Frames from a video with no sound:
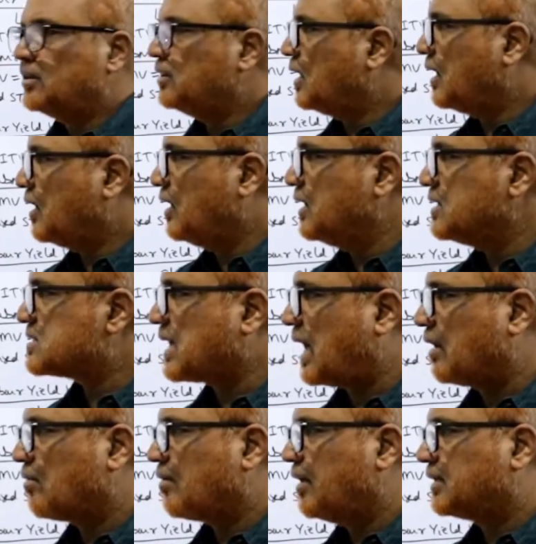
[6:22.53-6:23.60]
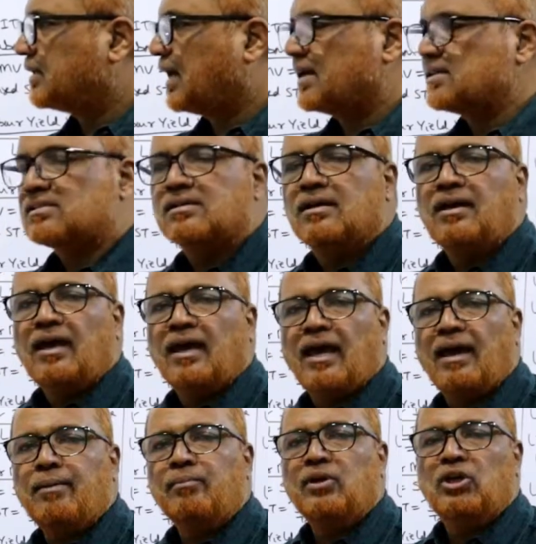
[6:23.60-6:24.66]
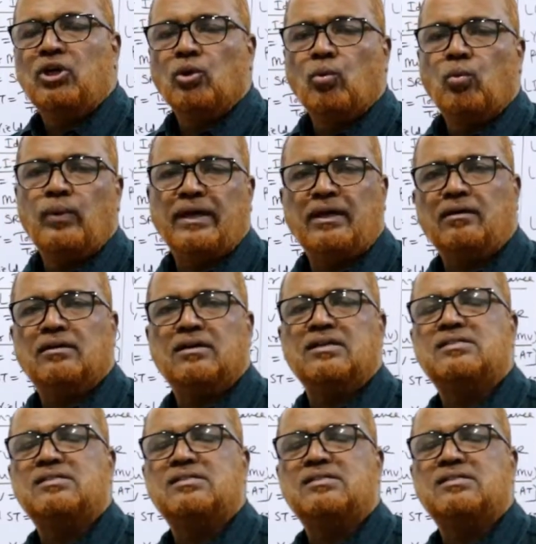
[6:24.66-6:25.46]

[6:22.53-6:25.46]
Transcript: It is calculated as MUV